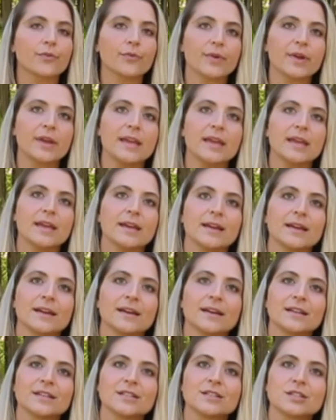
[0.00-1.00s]
three,
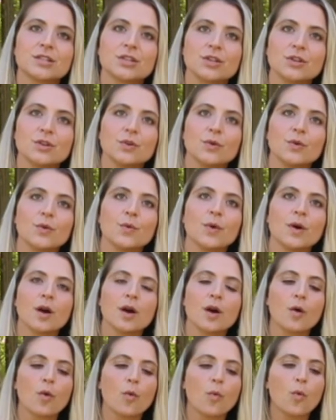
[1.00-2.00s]
two,
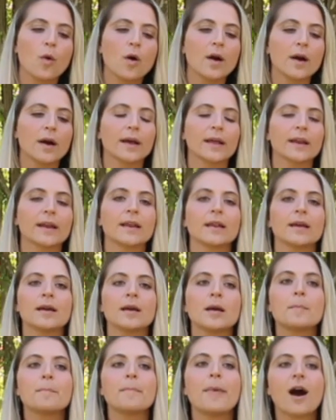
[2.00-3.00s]
one.
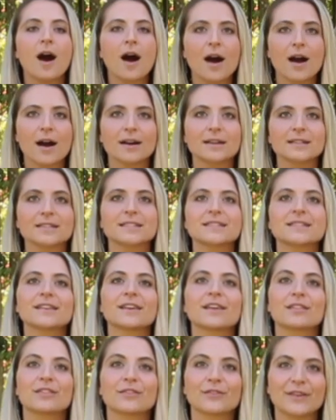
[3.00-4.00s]
Pause,
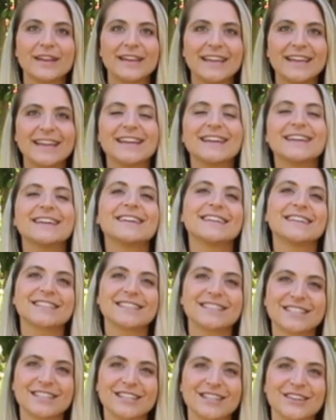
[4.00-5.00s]
three,
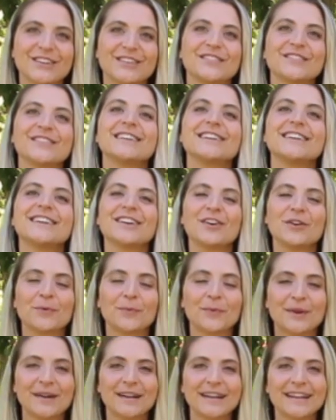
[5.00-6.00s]
two,
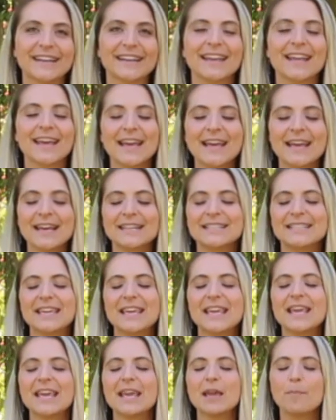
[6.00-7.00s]
one.
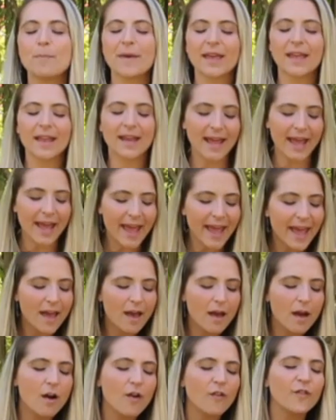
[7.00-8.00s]
Deep
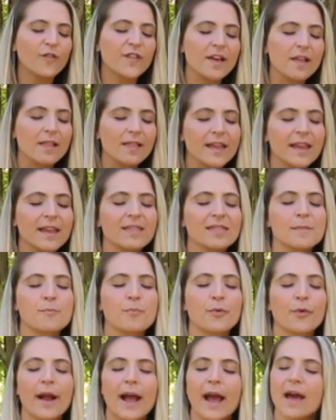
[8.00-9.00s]
inhale, filling the
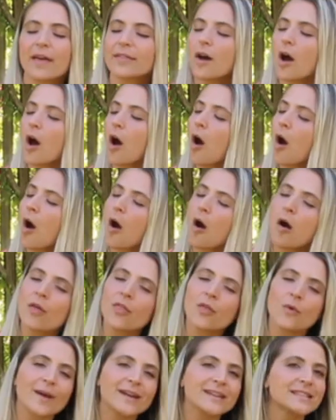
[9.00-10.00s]
breath all
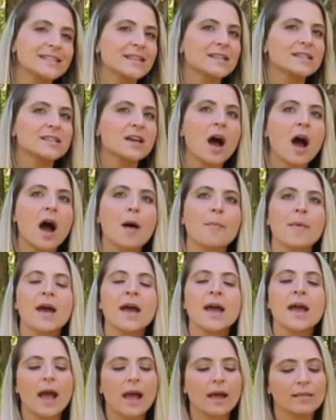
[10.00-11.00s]
the way to the top.
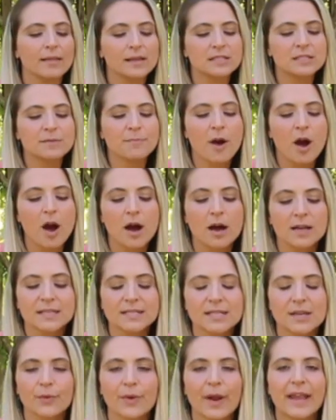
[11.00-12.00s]
And let's
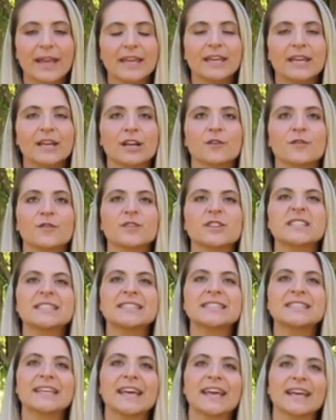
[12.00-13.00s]
pause it right here for
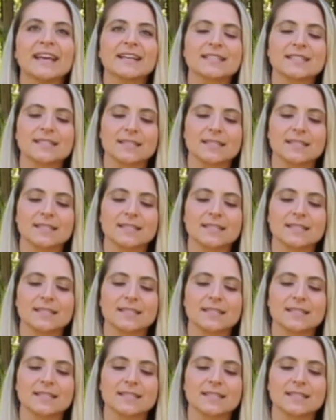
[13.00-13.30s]
six,